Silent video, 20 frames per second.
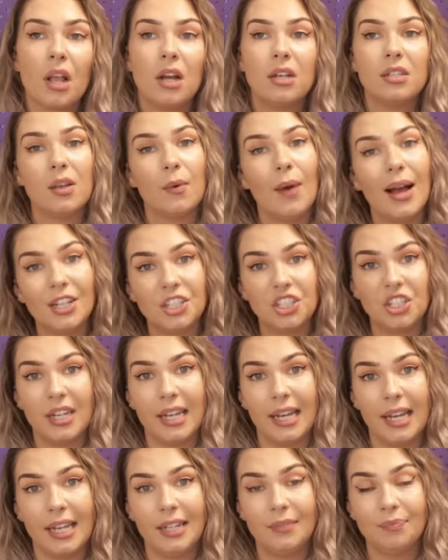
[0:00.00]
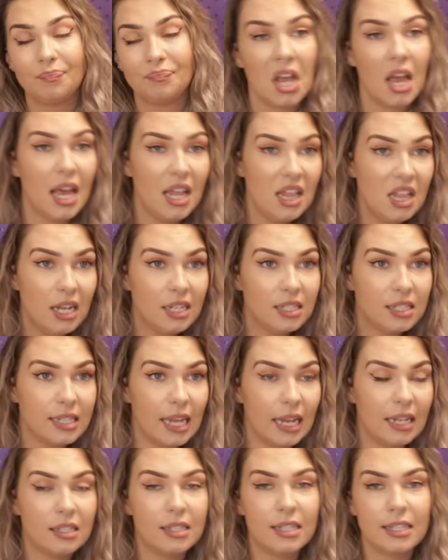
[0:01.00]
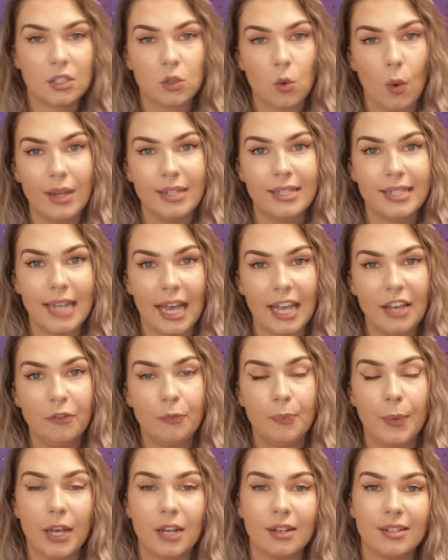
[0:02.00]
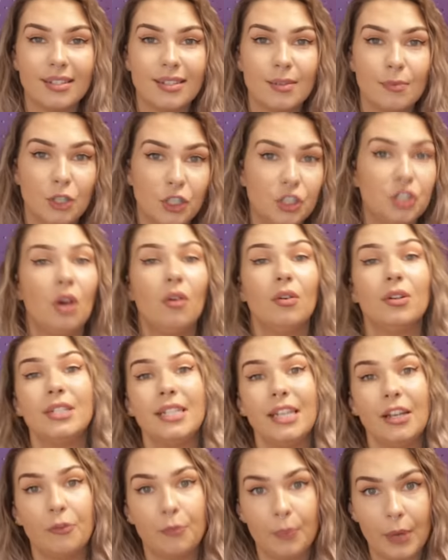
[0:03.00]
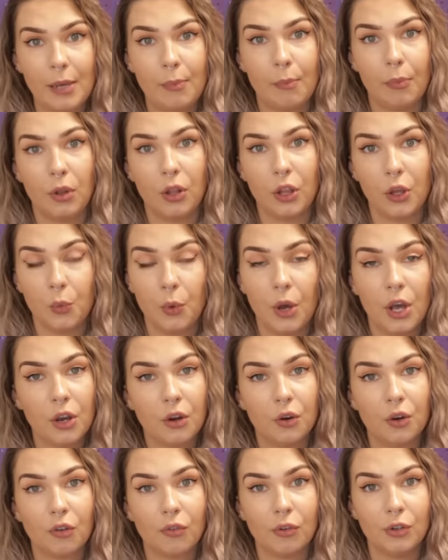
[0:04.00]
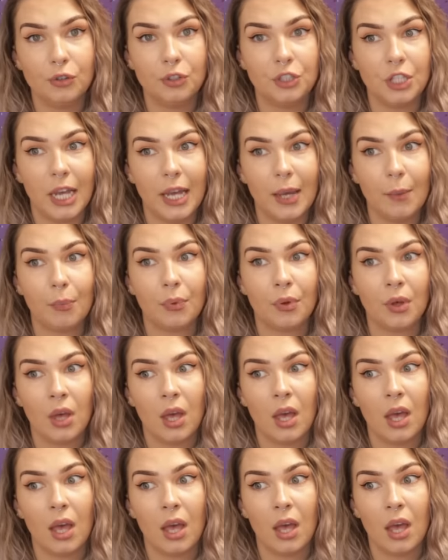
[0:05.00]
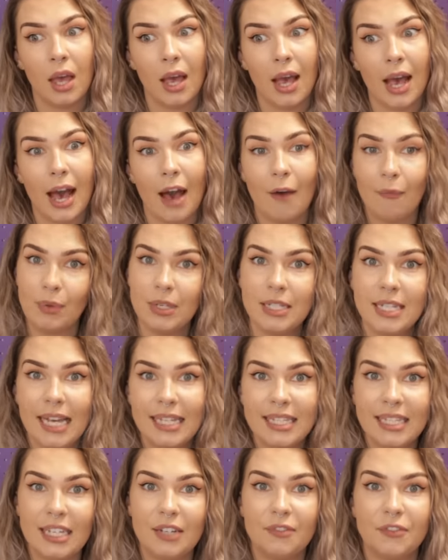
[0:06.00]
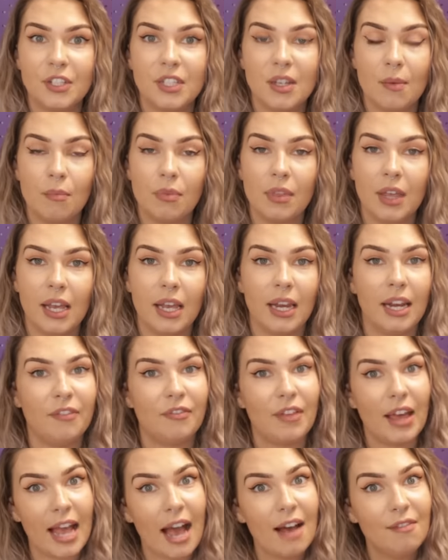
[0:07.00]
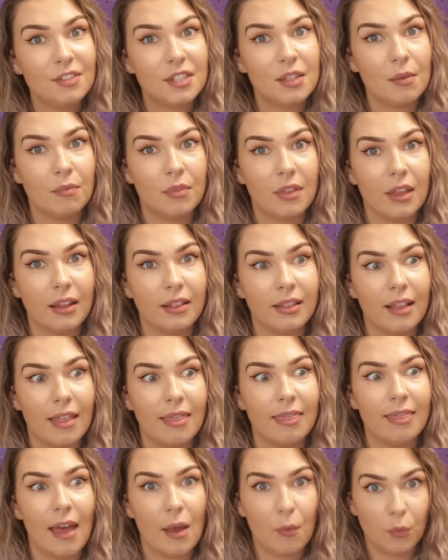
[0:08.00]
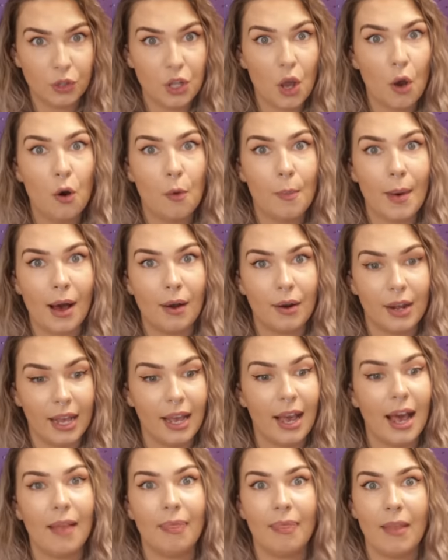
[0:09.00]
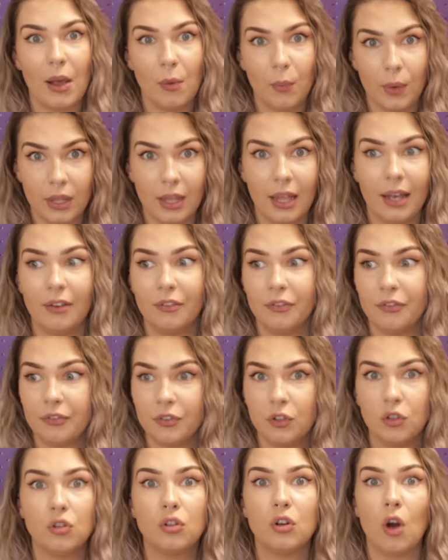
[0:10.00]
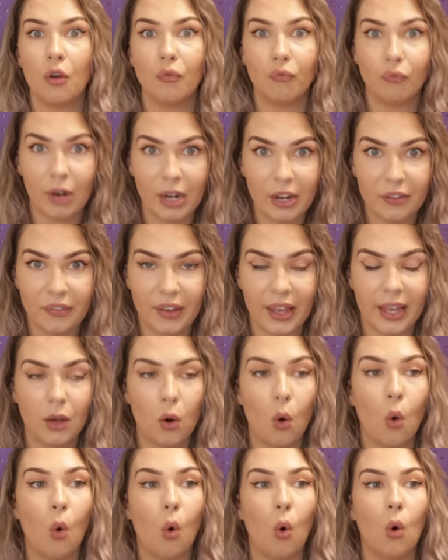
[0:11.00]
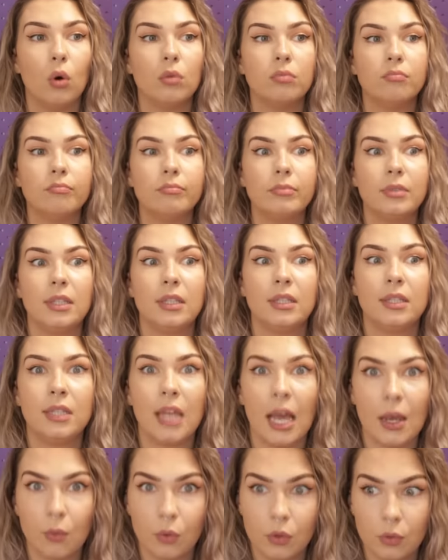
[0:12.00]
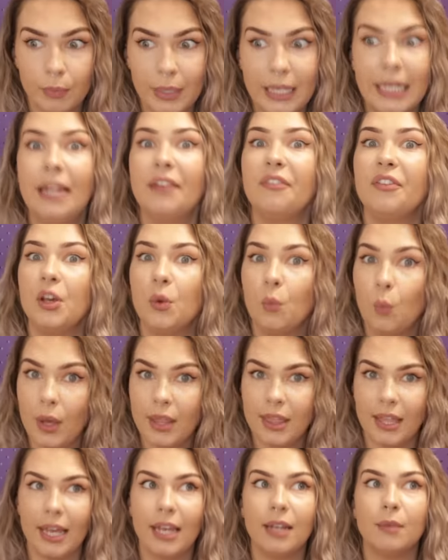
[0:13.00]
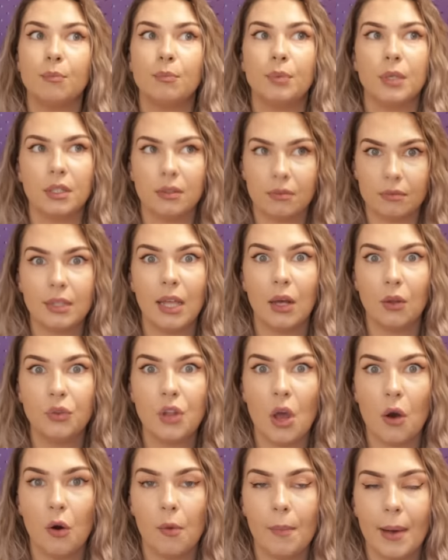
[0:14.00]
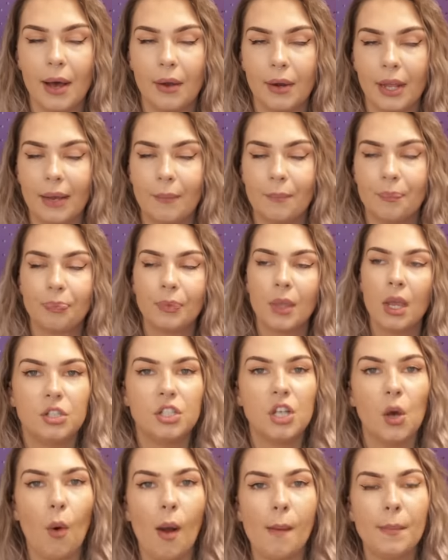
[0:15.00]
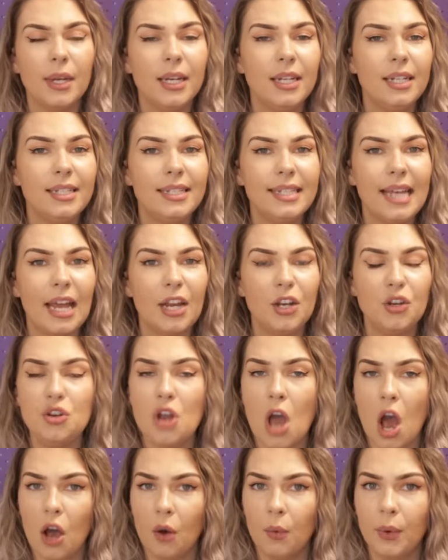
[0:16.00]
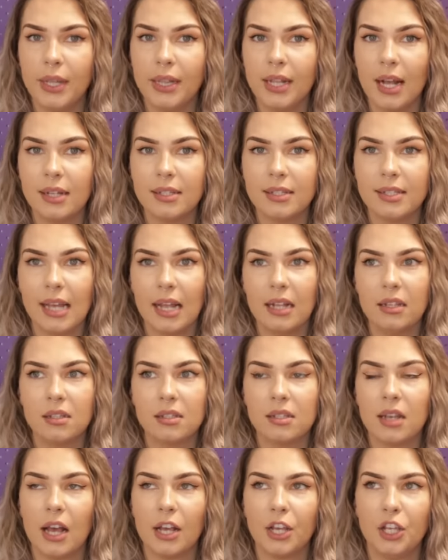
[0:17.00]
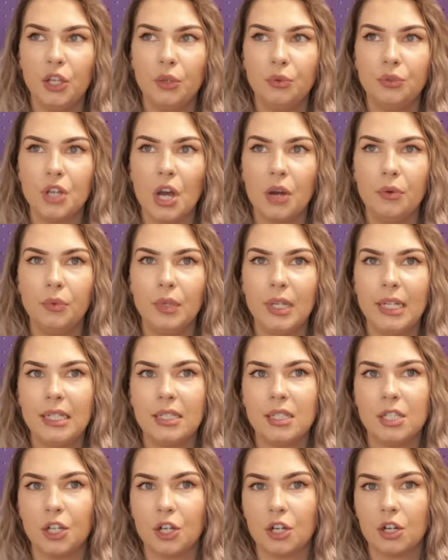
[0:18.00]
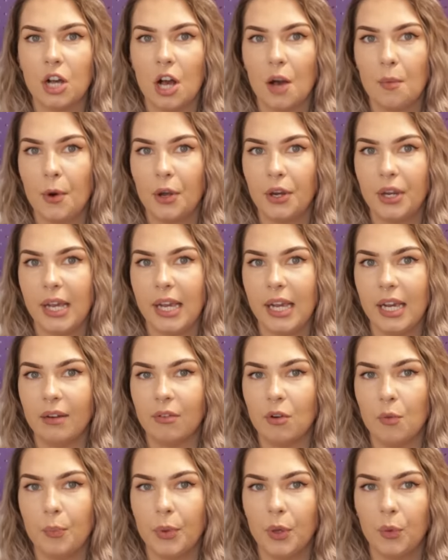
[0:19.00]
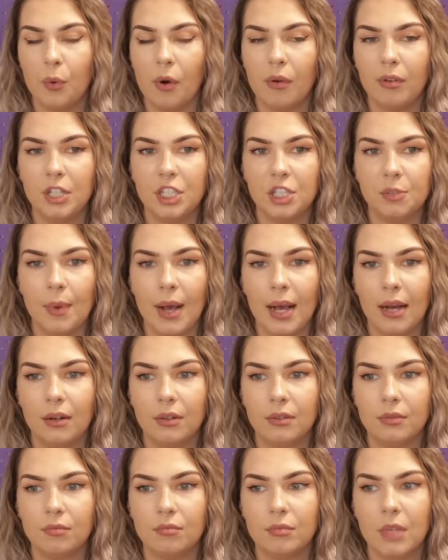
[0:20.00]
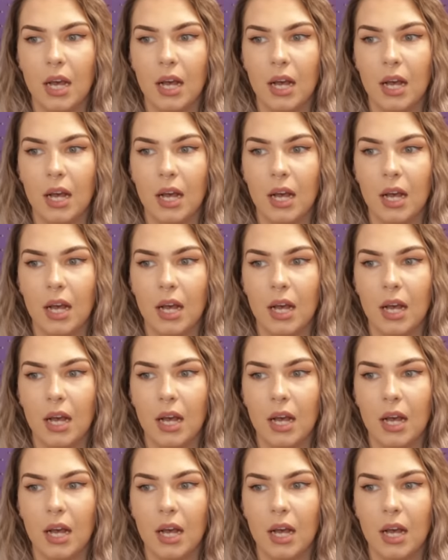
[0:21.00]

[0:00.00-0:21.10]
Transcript: So actually, in that sense, it's quite safe, because the majority of people who work on a cruise ship have been tested for something, and if they have something, then they will know about it and they will have gotten rid of it, or they will be living with it, but they'll know about it. So I'm gonna say no in that sense. Like, you don't need to come on here and be worried about